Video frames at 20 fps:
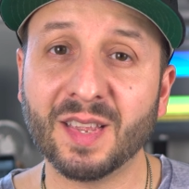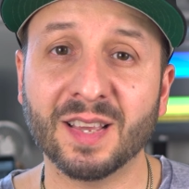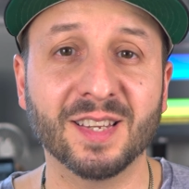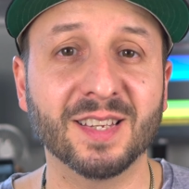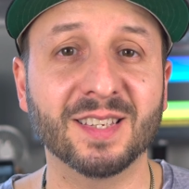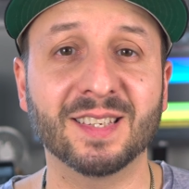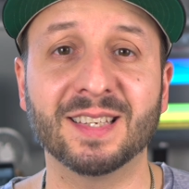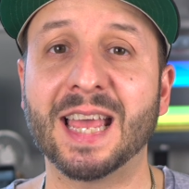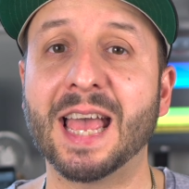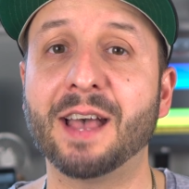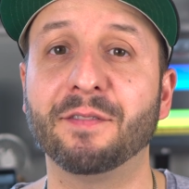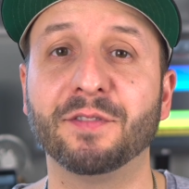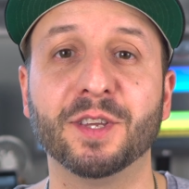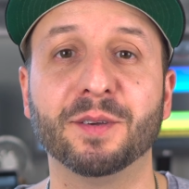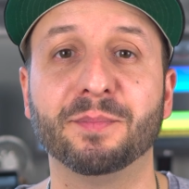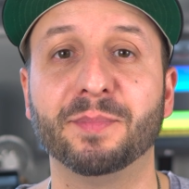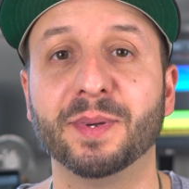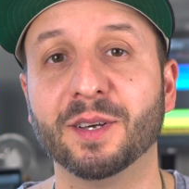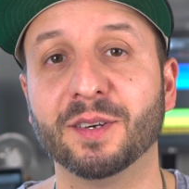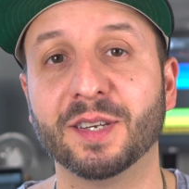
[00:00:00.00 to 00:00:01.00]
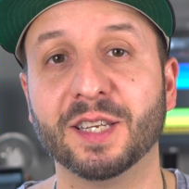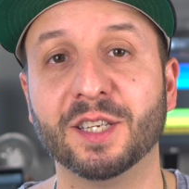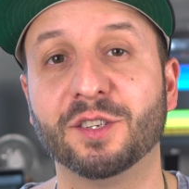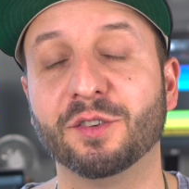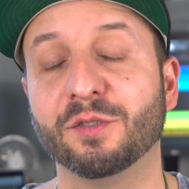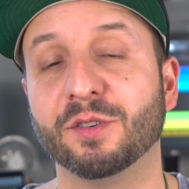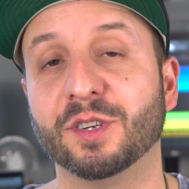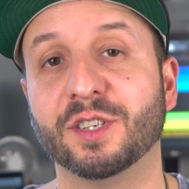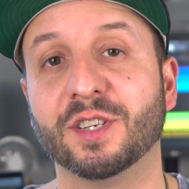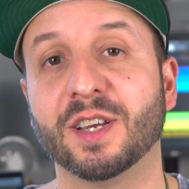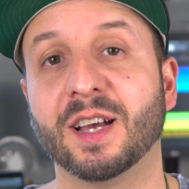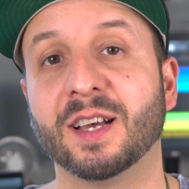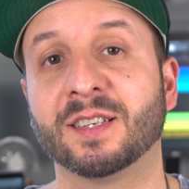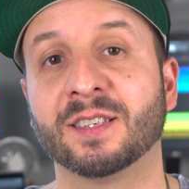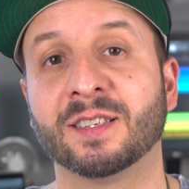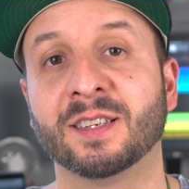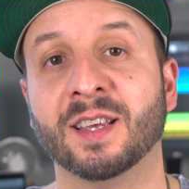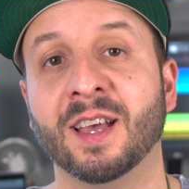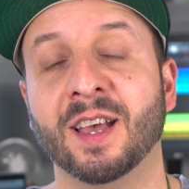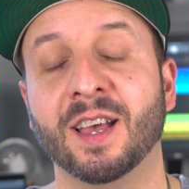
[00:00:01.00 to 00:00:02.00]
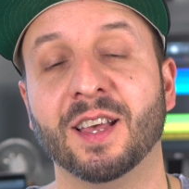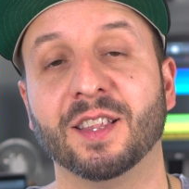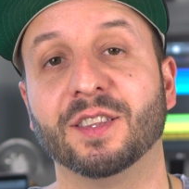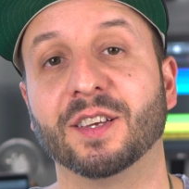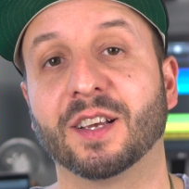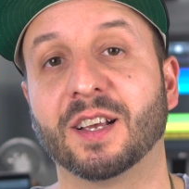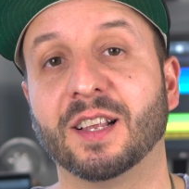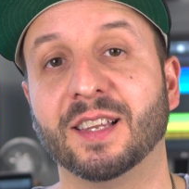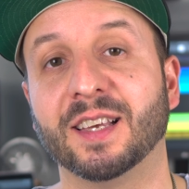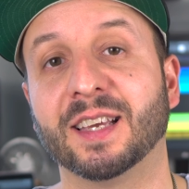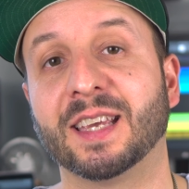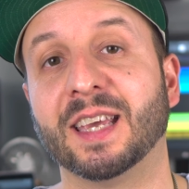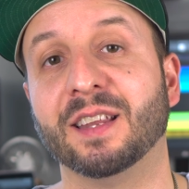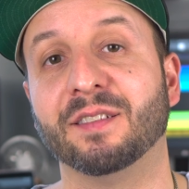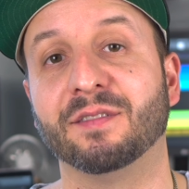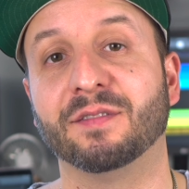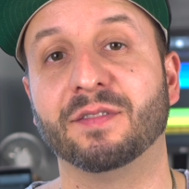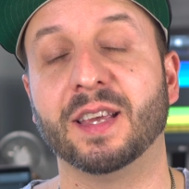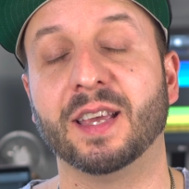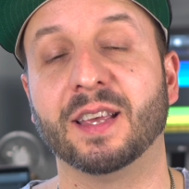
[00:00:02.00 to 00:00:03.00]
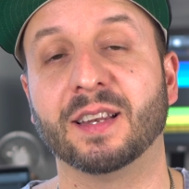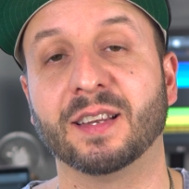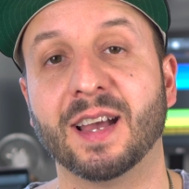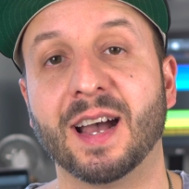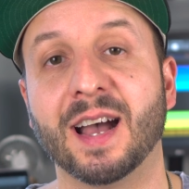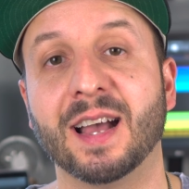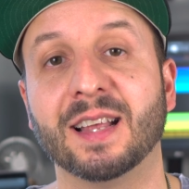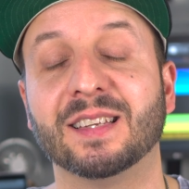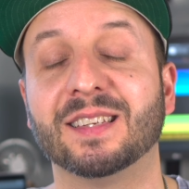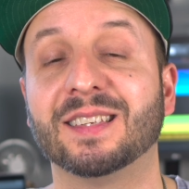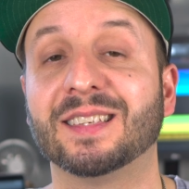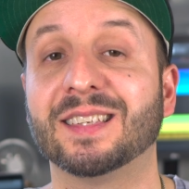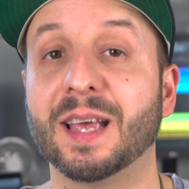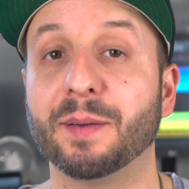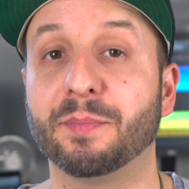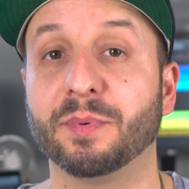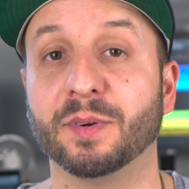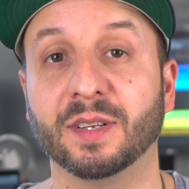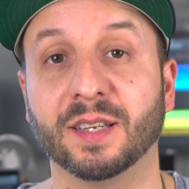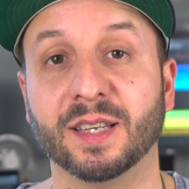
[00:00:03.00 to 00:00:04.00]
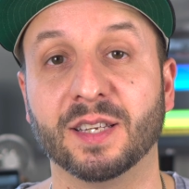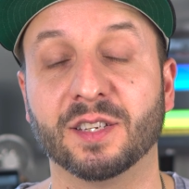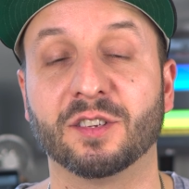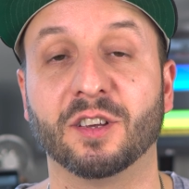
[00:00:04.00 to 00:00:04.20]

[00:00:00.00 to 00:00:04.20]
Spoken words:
doesn't have the ability to adjust the click and guide separately.